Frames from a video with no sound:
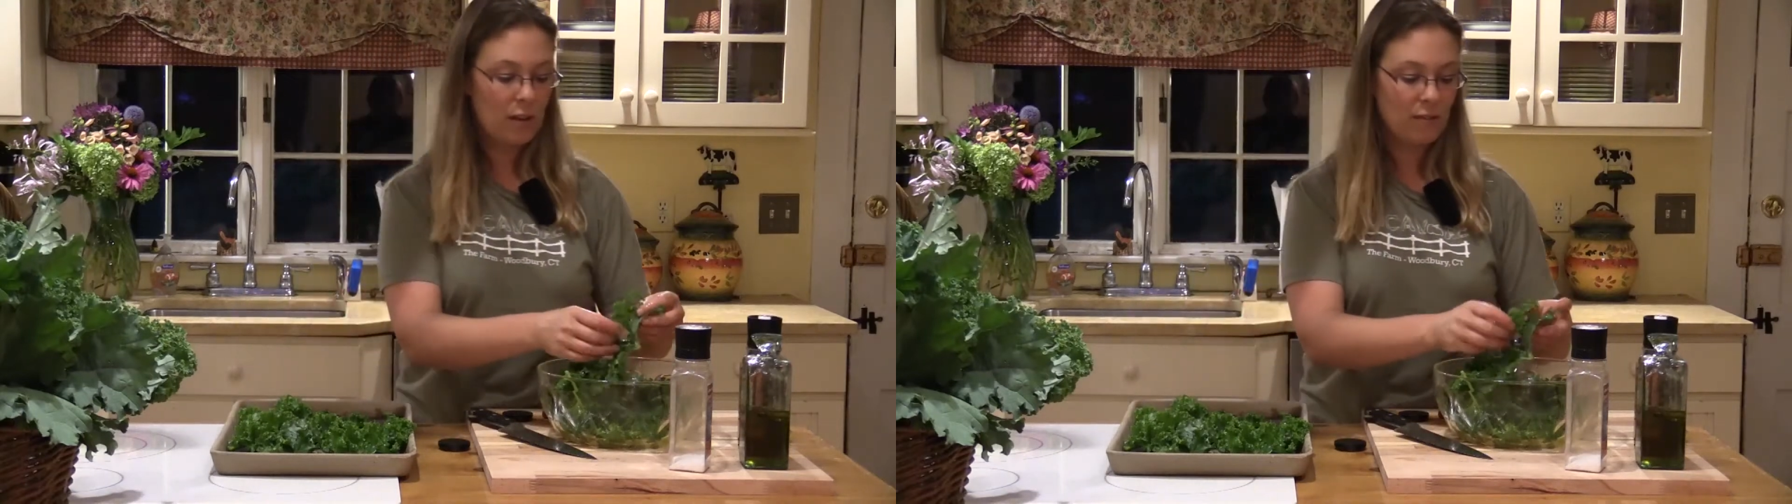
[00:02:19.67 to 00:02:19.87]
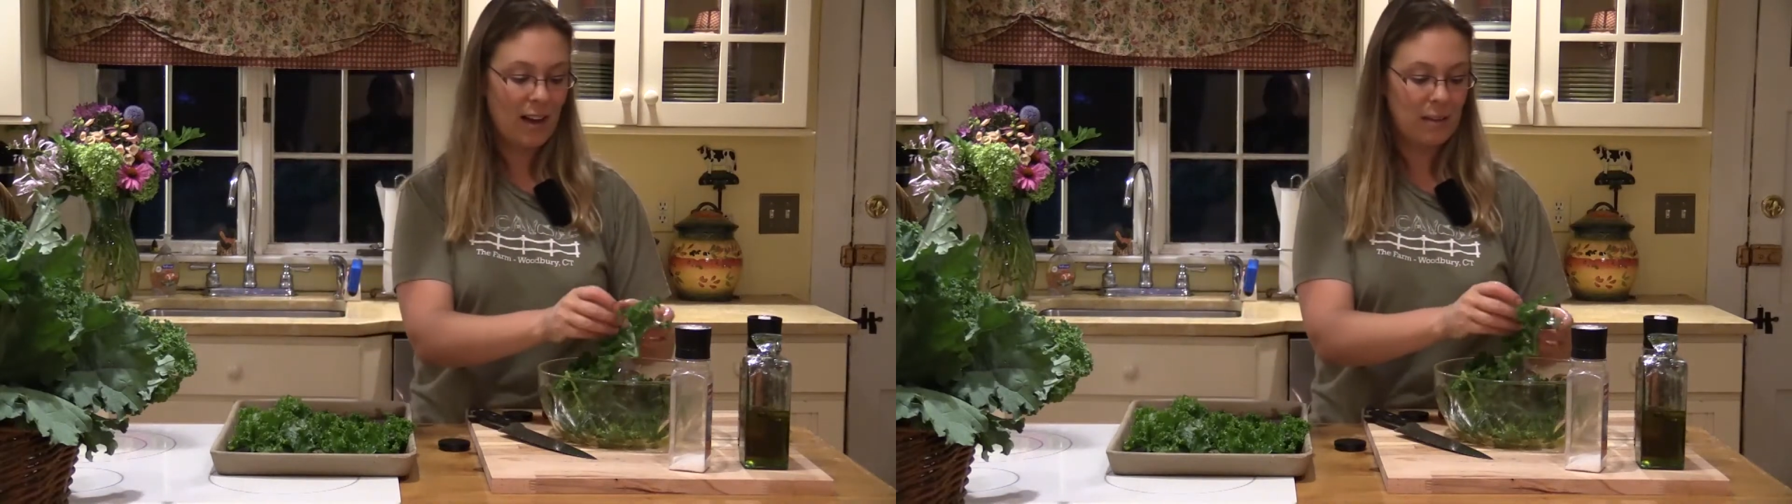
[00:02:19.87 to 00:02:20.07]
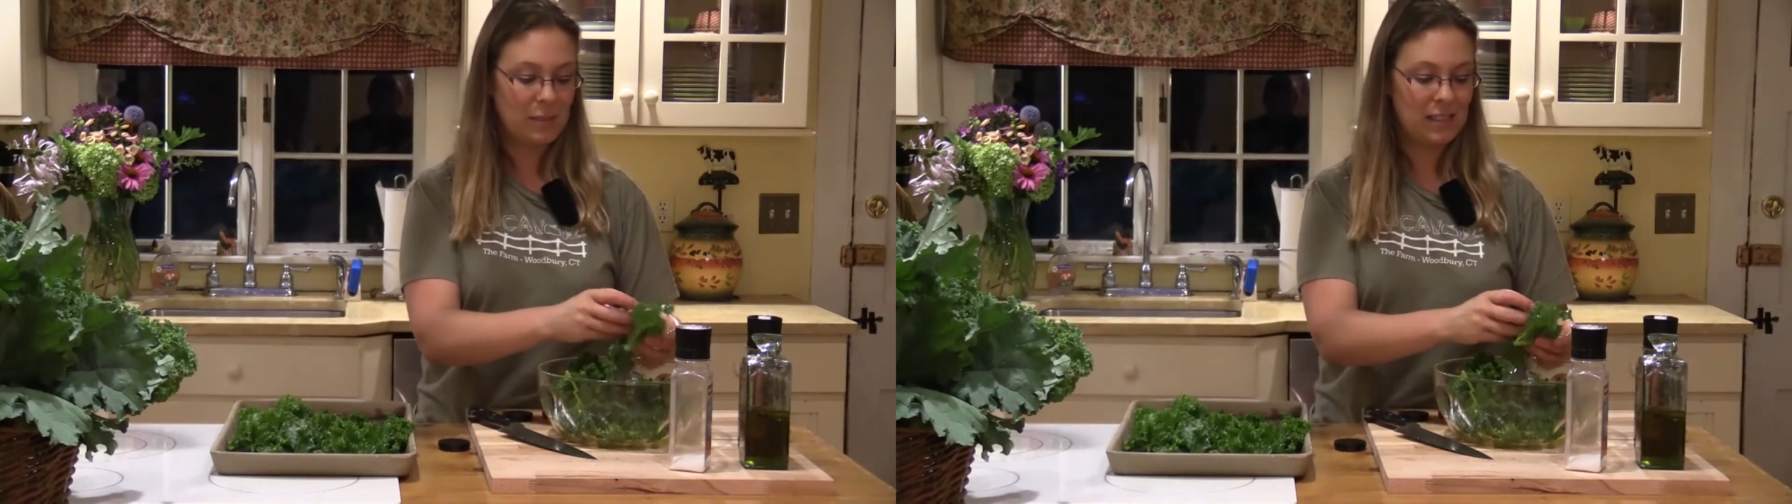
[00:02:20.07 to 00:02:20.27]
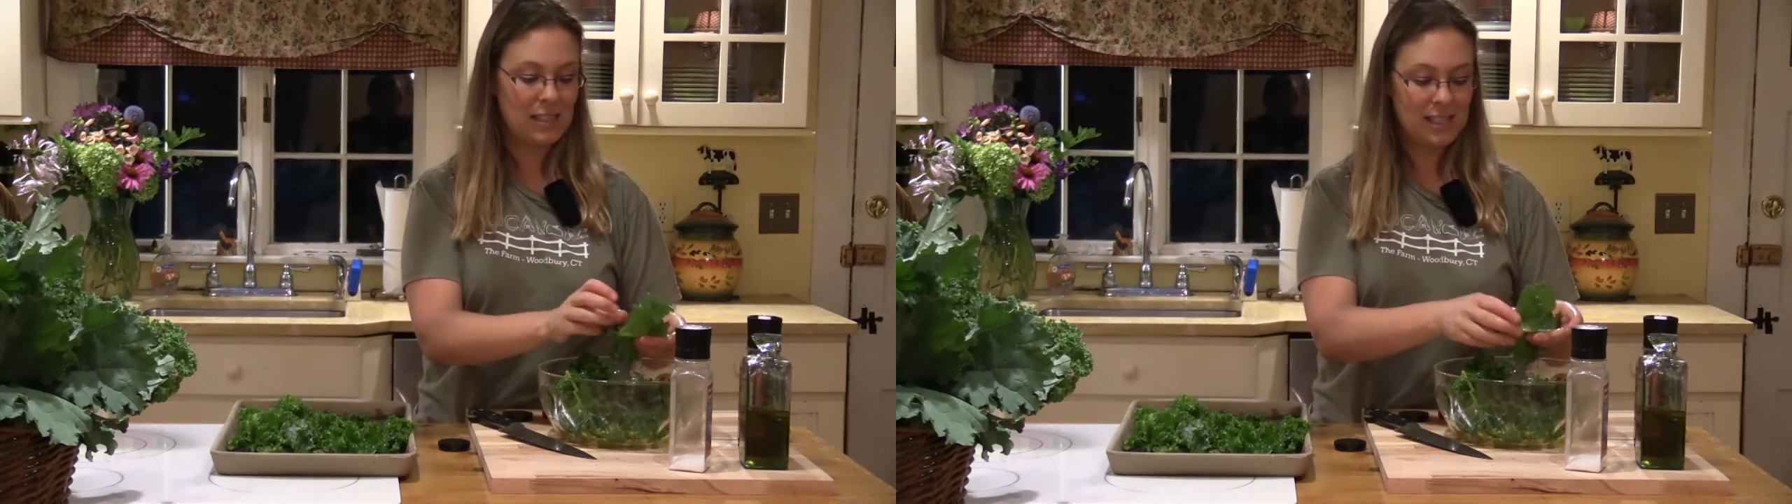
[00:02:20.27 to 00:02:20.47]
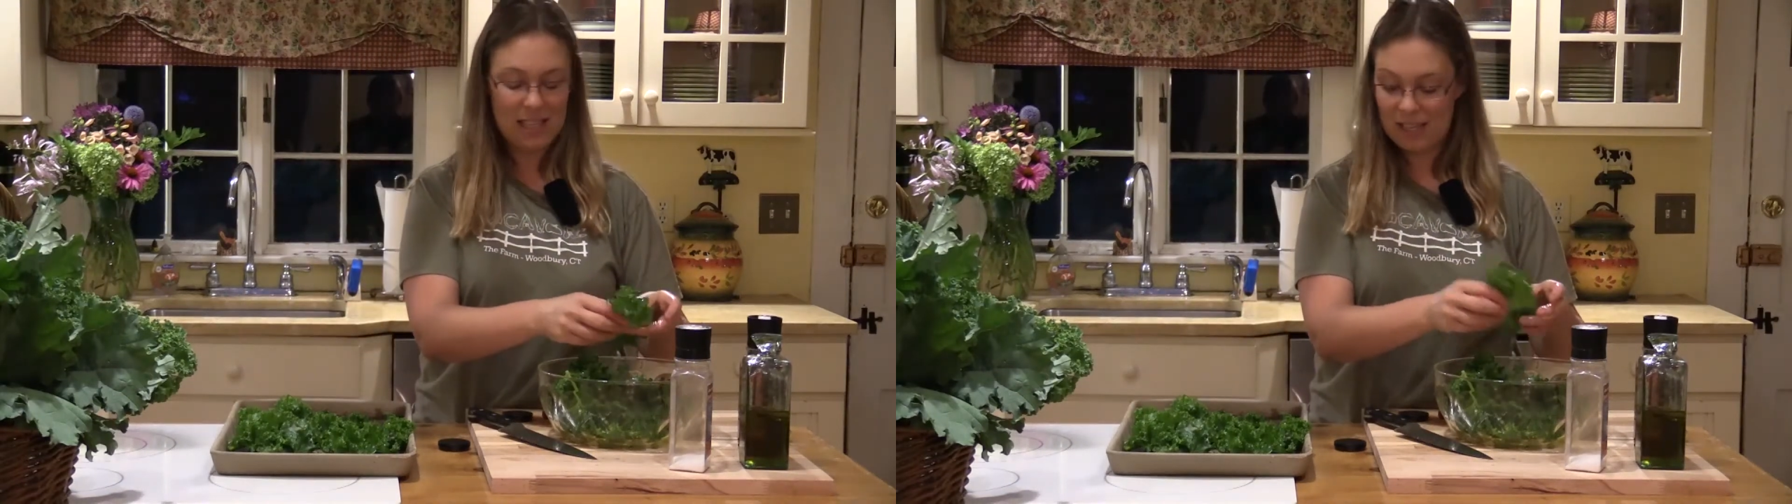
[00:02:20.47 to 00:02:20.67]
vitamin
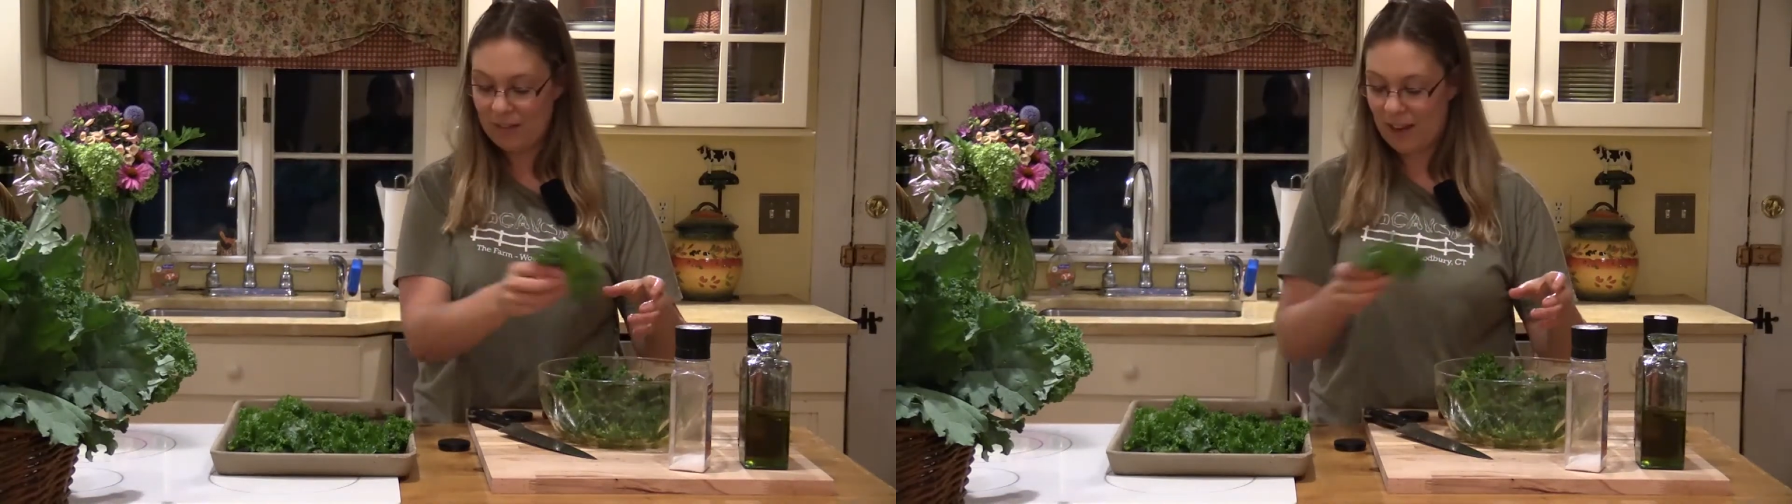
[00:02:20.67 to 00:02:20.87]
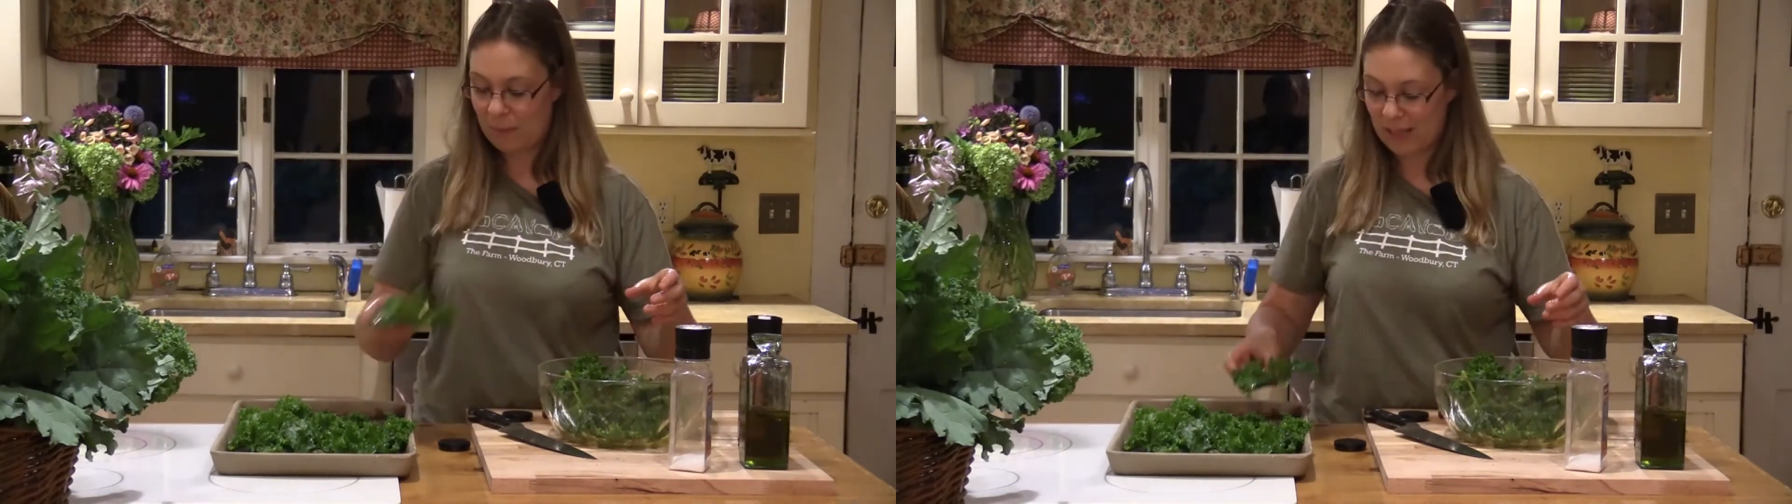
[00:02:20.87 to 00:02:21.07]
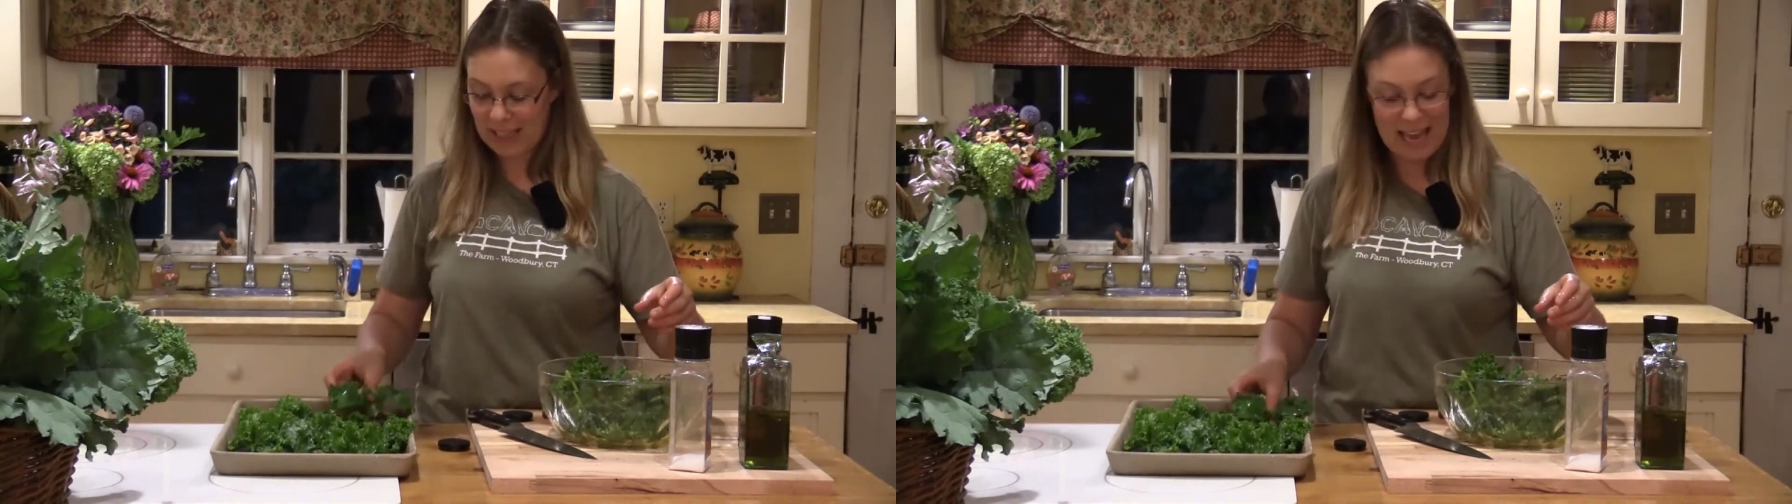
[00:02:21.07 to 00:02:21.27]
C, vitamin